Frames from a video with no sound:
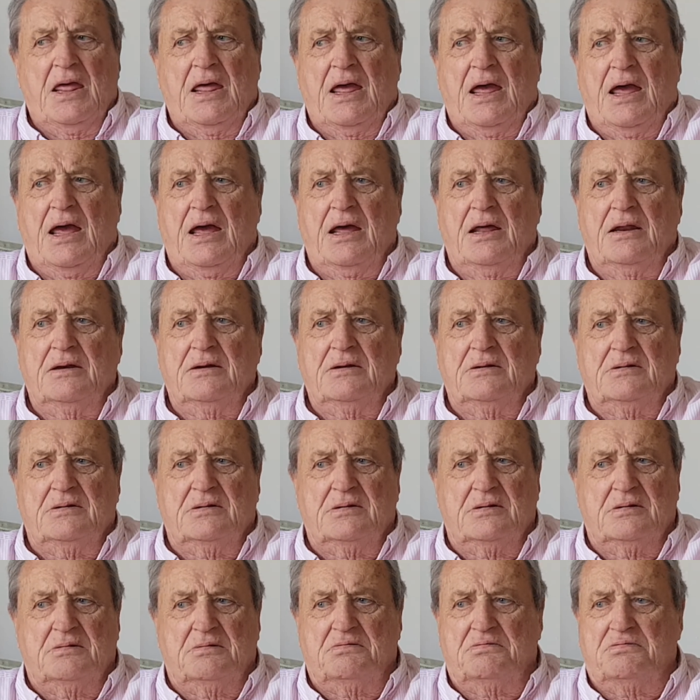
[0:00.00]
and
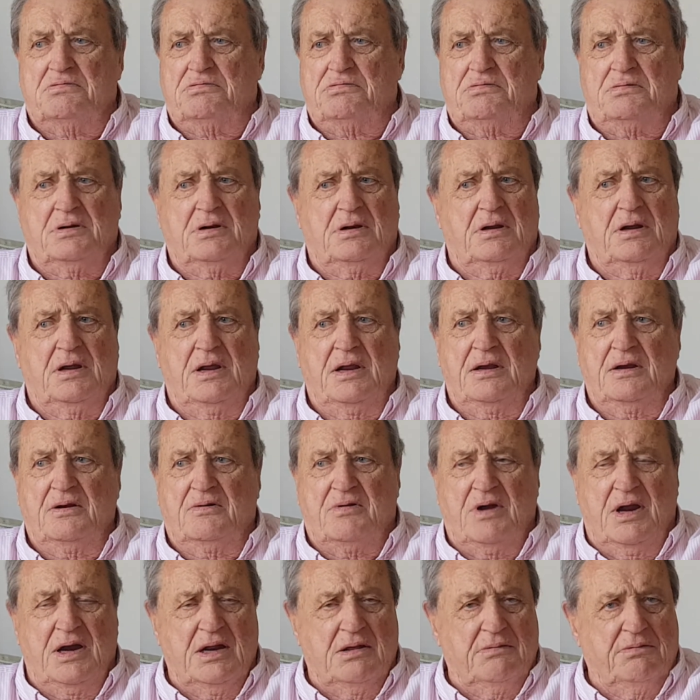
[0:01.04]

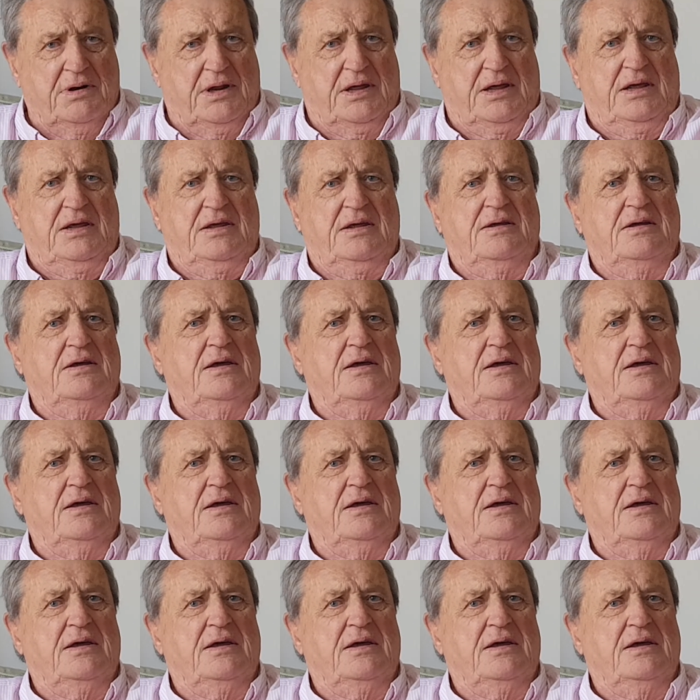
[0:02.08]
incredibly,